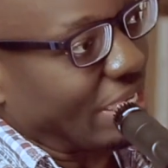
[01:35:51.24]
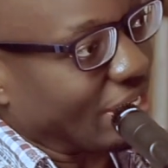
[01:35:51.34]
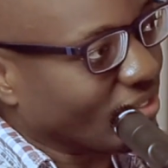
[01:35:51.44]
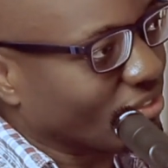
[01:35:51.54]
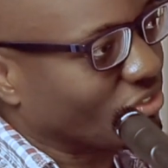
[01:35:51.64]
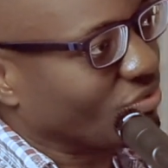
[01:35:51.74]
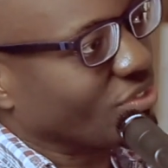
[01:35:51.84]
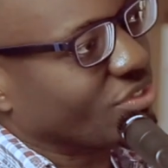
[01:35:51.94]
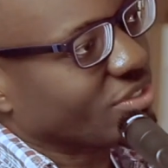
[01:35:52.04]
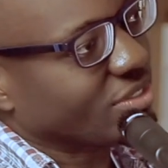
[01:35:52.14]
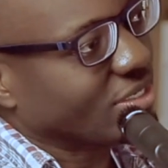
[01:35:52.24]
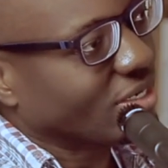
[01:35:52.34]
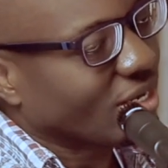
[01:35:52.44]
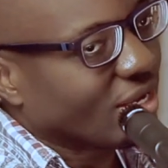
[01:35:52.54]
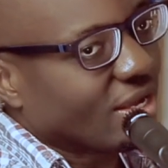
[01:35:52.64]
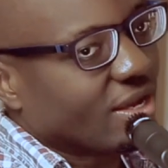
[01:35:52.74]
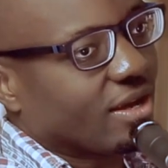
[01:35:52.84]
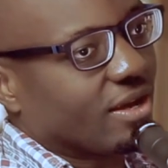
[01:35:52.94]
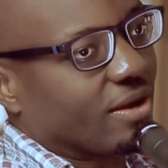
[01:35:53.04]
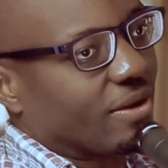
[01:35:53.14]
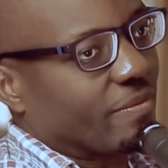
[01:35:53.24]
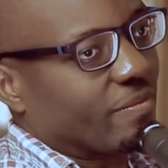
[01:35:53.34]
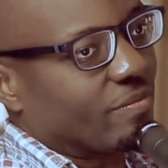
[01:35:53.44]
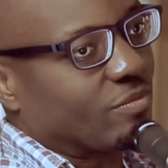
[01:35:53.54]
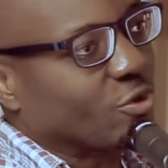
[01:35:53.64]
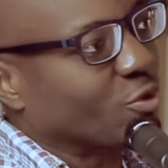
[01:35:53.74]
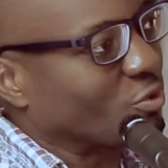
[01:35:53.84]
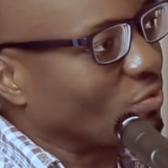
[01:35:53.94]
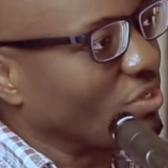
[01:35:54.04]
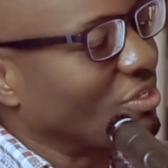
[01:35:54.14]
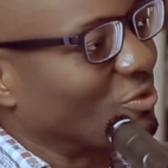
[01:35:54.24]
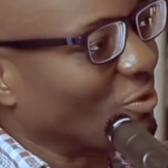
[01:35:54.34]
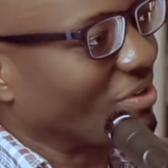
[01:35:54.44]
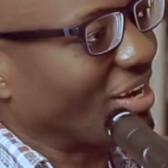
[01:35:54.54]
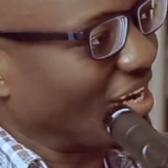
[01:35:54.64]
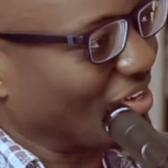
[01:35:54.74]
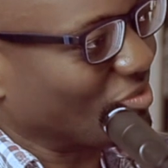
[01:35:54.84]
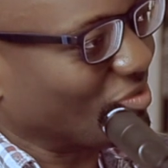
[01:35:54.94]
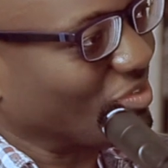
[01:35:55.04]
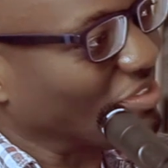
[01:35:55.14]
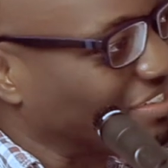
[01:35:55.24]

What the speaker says: in this region. Because we don't have